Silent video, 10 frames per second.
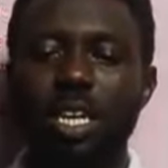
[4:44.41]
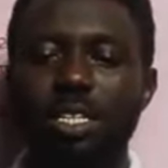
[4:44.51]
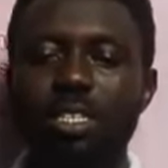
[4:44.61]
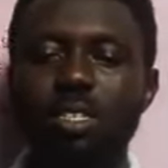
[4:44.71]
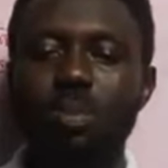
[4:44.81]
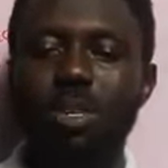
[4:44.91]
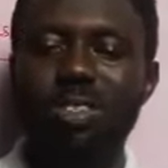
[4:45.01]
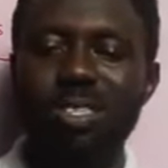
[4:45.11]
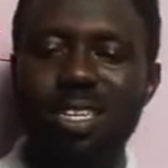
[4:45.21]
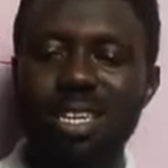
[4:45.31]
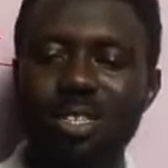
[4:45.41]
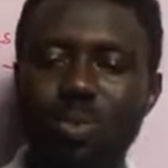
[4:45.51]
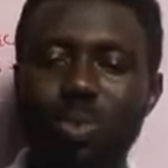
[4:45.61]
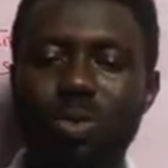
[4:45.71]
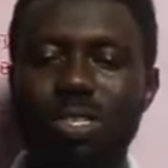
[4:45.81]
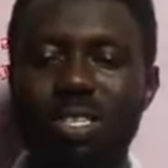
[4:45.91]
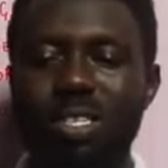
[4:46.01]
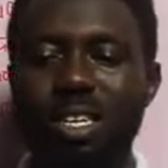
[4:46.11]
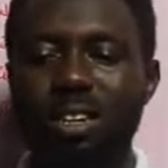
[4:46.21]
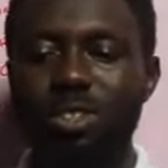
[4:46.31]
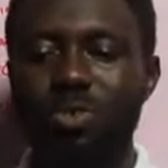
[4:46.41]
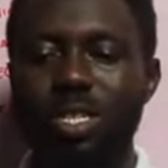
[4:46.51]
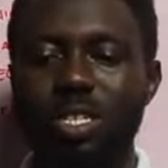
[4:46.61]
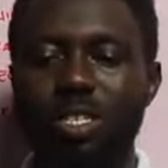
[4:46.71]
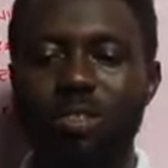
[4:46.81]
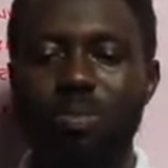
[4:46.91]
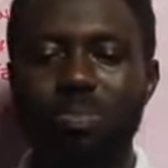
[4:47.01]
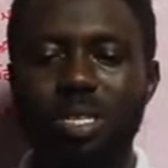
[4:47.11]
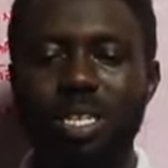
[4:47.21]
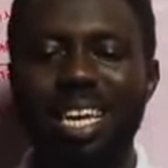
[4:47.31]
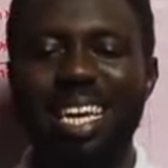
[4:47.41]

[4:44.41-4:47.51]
This is because it was the second treaty to be